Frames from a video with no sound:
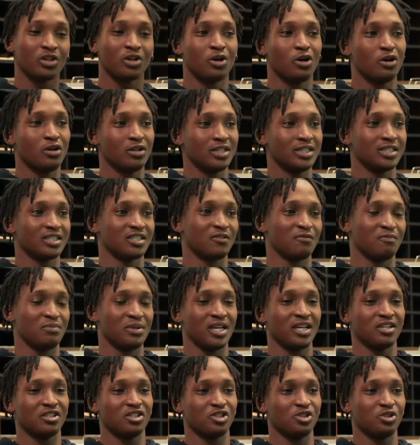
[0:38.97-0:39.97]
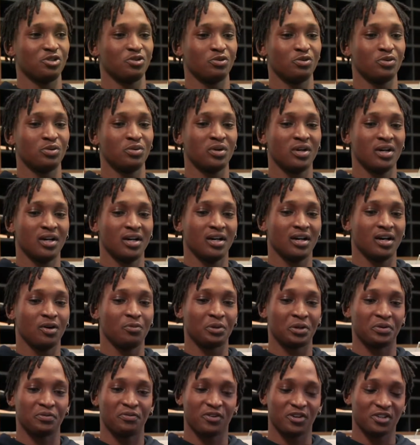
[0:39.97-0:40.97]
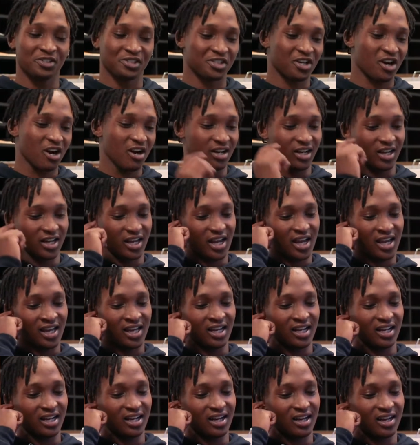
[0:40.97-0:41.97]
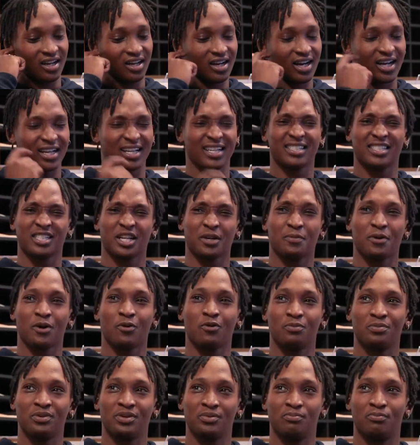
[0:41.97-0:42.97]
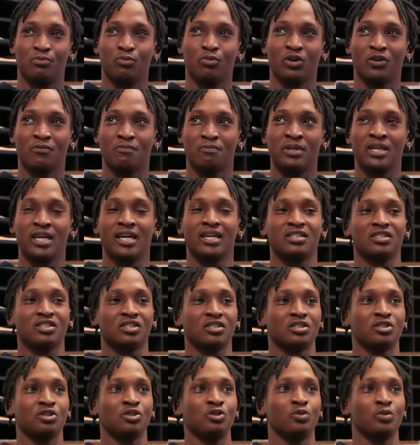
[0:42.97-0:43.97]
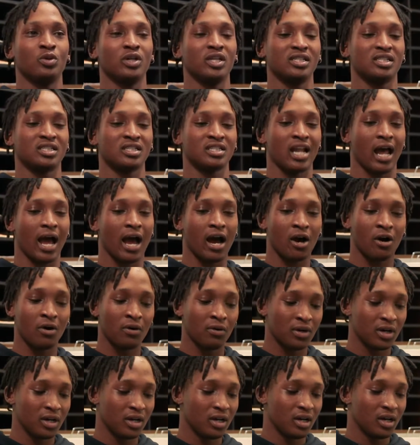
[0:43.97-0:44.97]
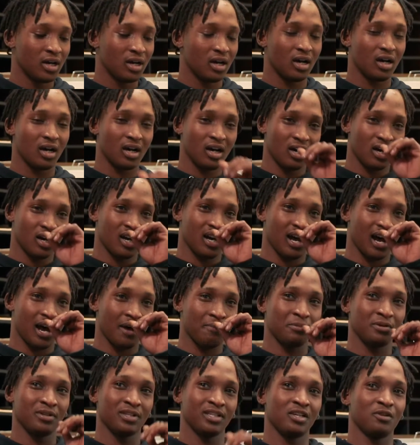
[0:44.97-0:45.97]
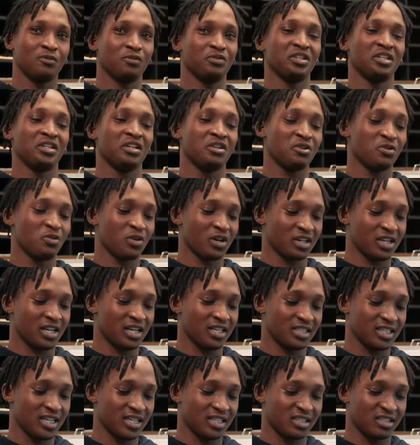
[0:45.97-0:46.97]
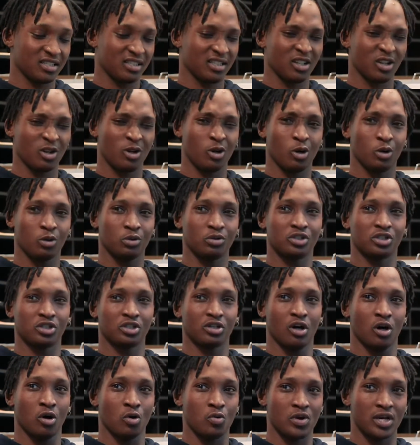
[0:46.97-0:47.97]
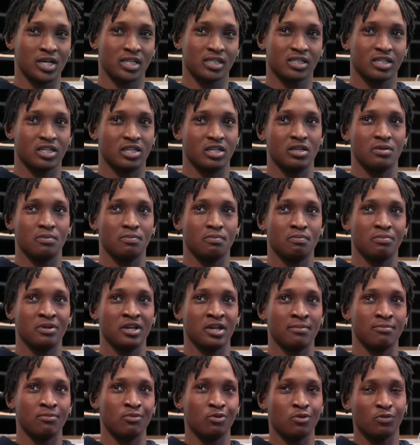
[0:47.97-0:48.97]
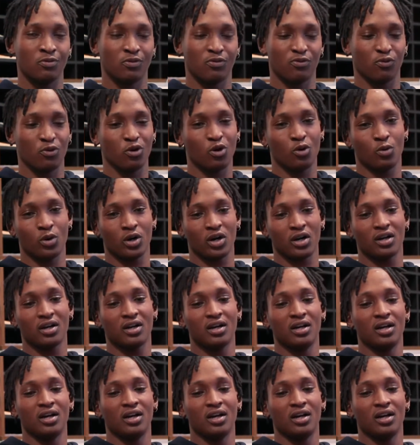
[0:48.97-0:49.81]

goal is of BSU when it first started, and I guess like probably what BSU is now. I believe with any organization, the goal should always keep being moved forward.